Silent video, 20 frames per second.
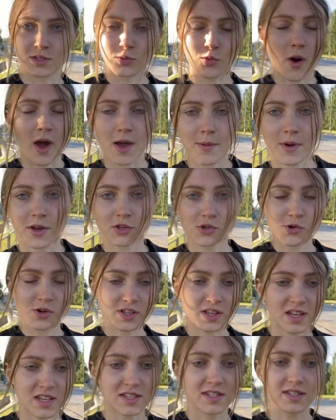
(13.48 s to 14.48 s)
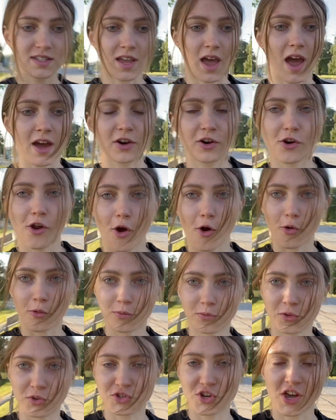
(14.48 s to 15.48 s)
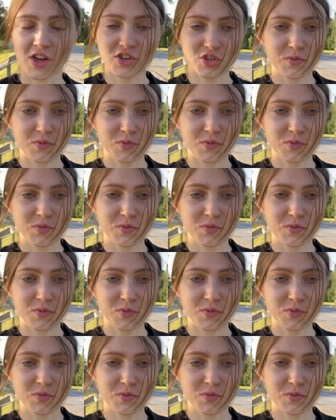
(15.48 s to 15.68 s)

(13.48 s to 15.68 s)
why am I doing this? I don't know. To challenge